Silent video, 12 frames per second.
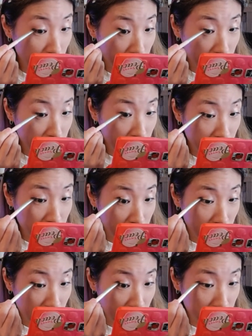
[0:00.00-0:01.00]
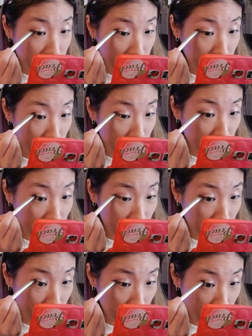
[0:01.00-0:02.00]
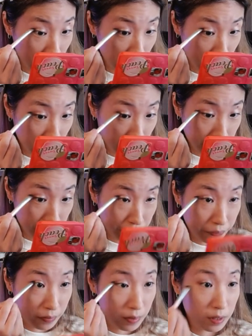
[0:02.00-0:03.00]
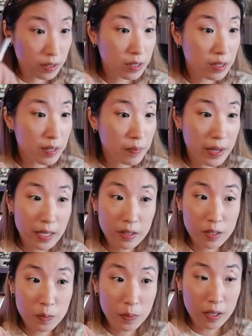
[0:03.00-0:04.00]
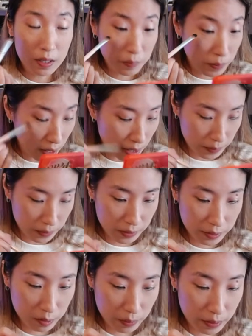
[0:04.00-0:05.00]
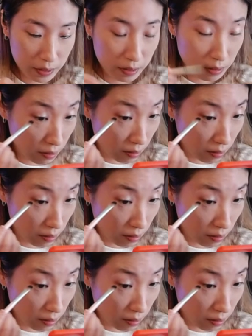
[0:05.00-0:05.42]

inner or outer corner just to make this part pop a little bit.